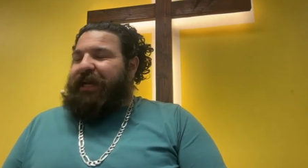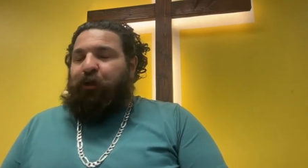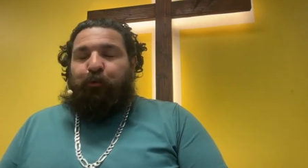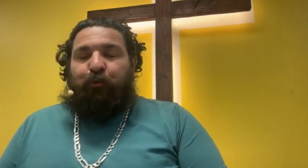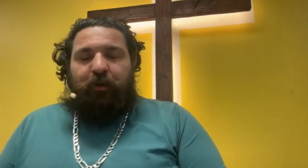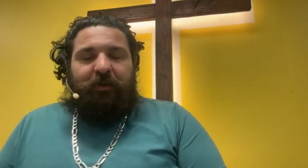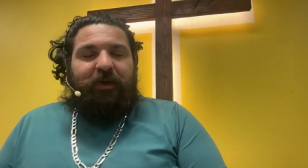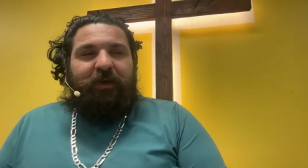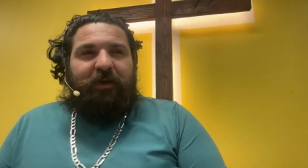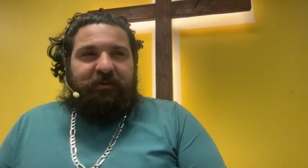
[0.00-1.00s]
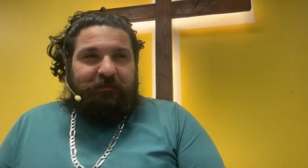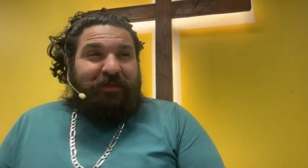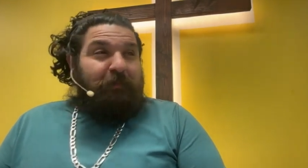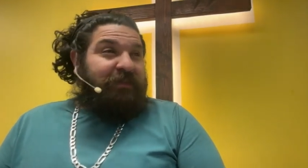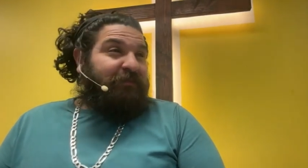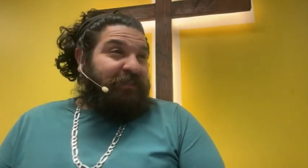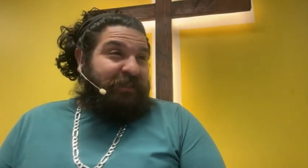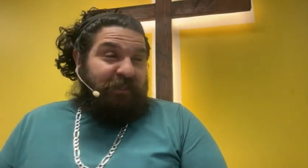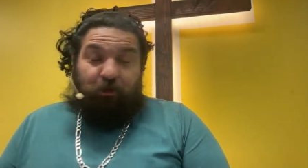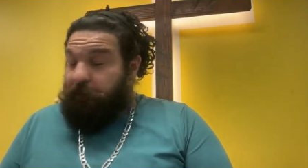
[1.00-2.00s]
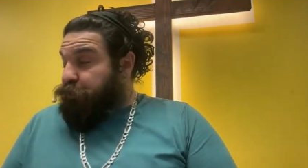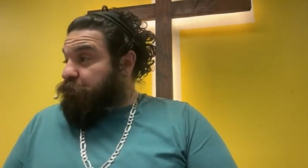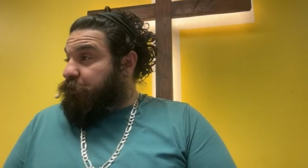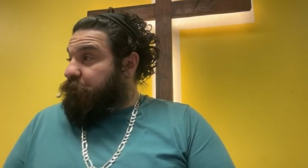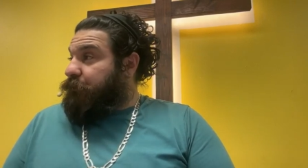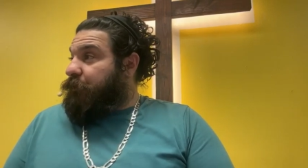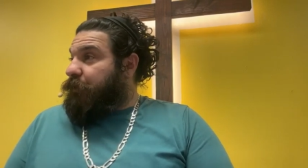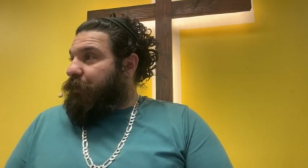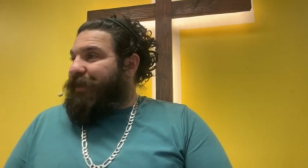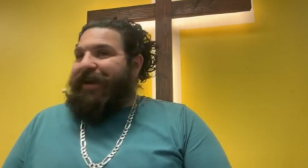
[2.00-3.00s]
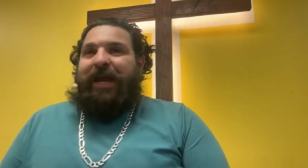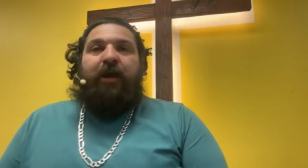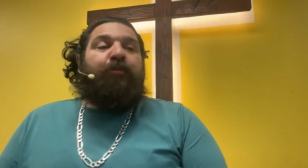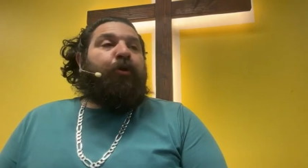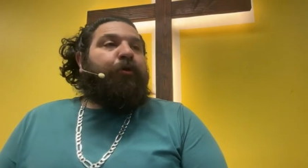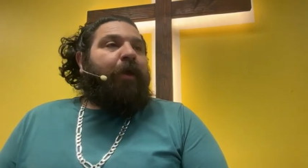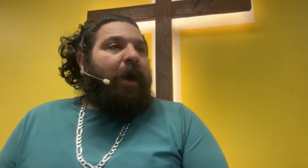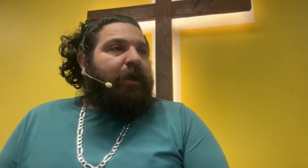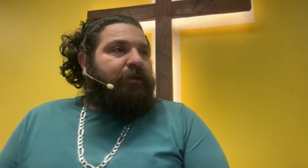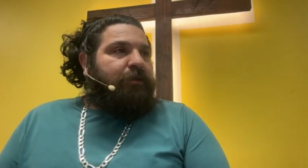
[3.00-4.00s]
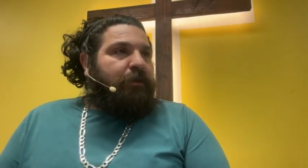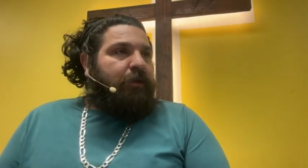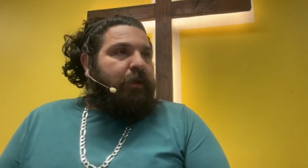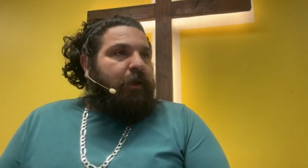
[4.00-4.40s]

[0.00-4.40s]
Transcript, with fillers: sound really good and sometimes even scriptural, and they're not.